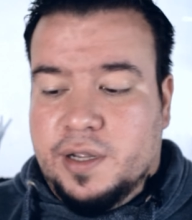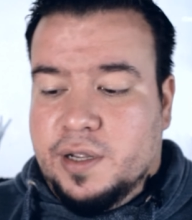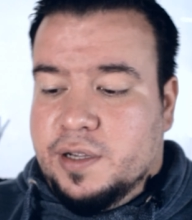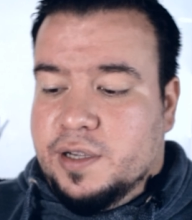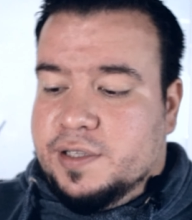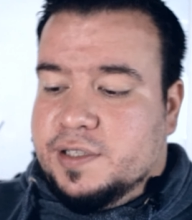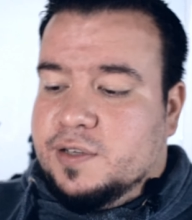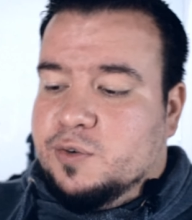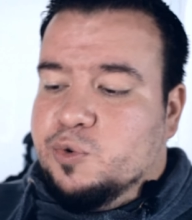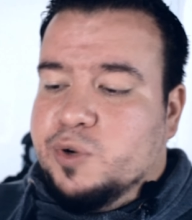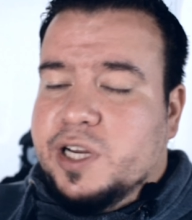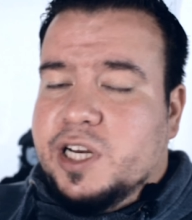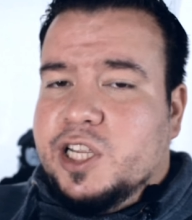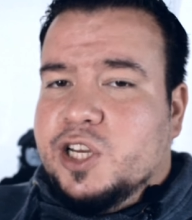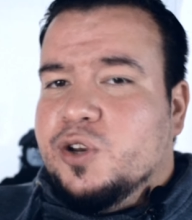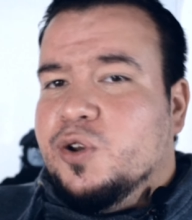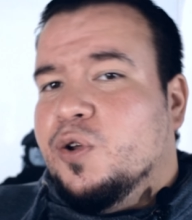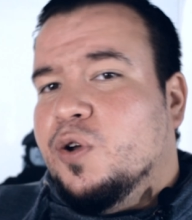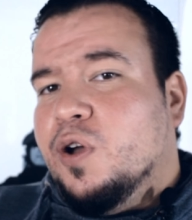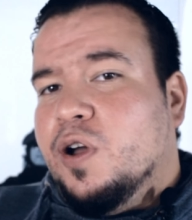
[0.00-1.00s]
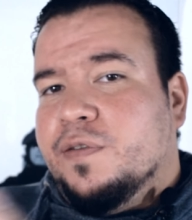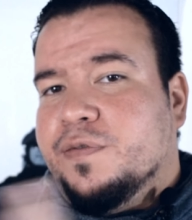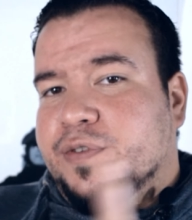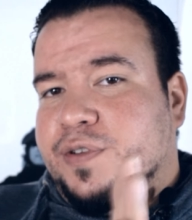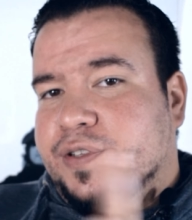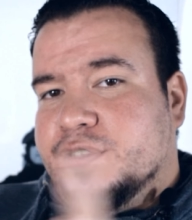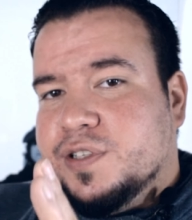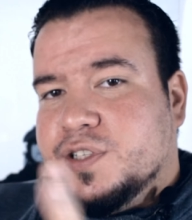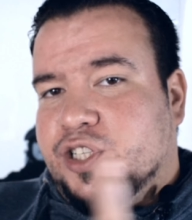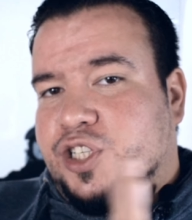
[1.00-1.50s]
It's really
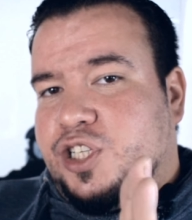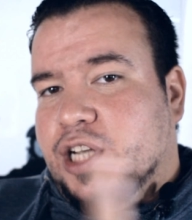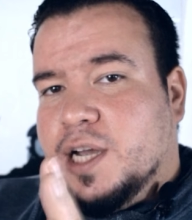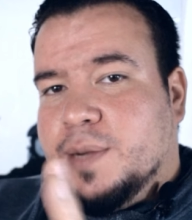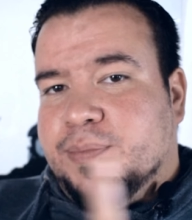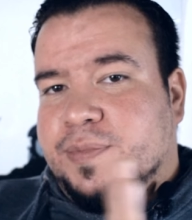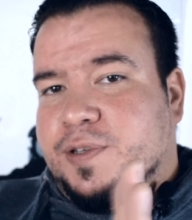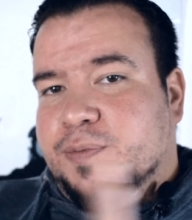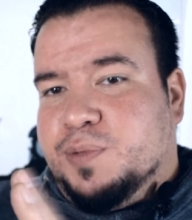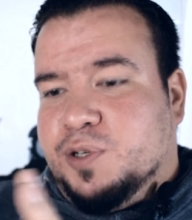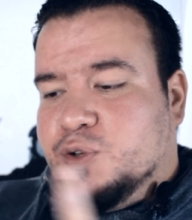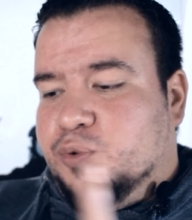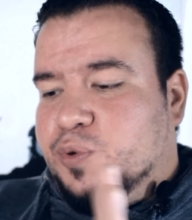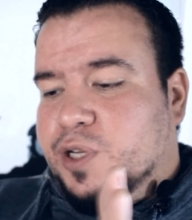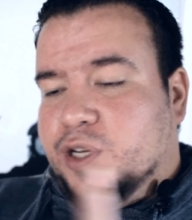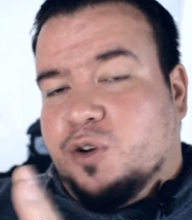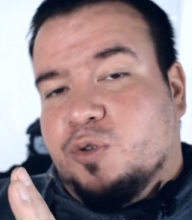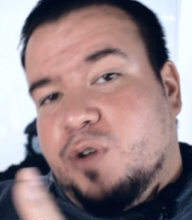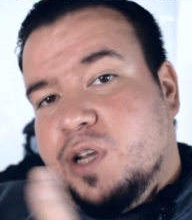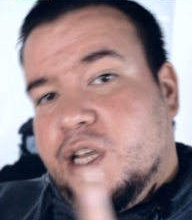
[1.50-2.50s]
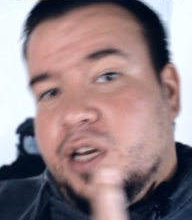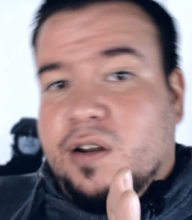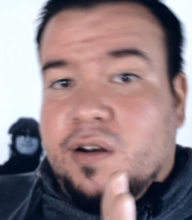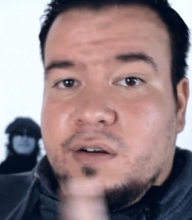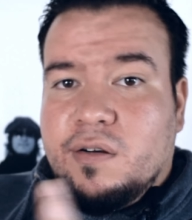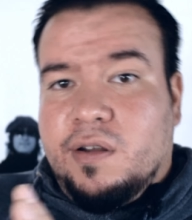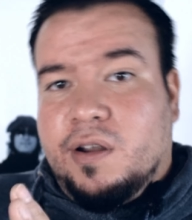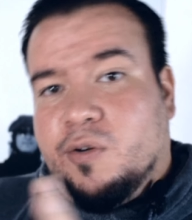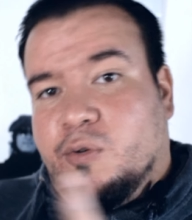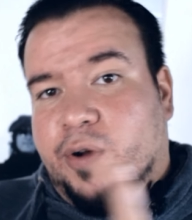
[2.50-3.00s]
nervous. It jumps between green
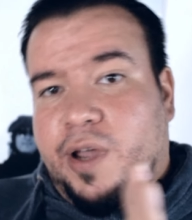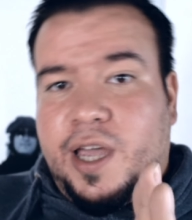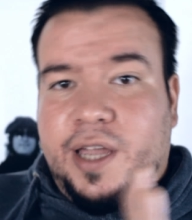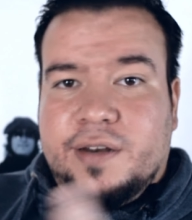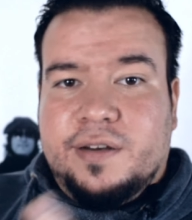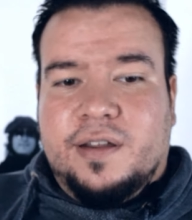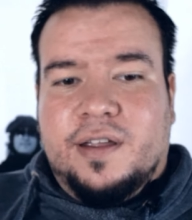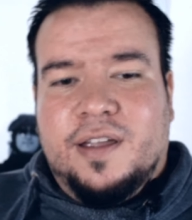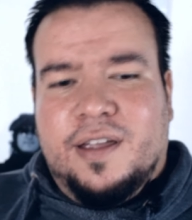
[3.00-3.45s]
and red,